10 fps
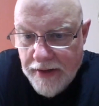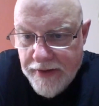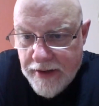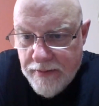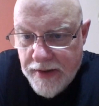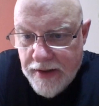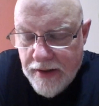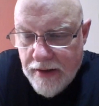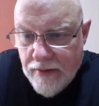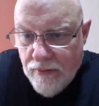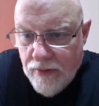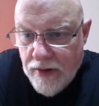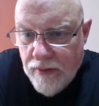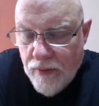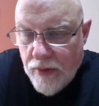I think it'd be
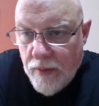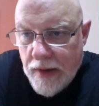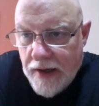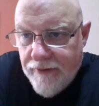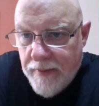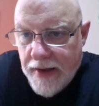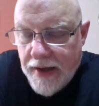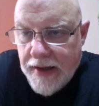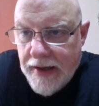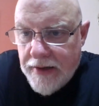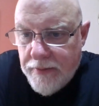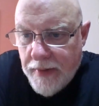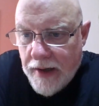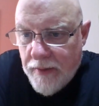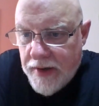really worthwhile for me. I can't
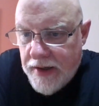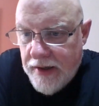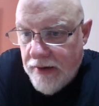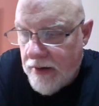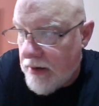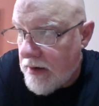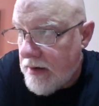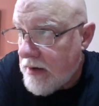buy one here,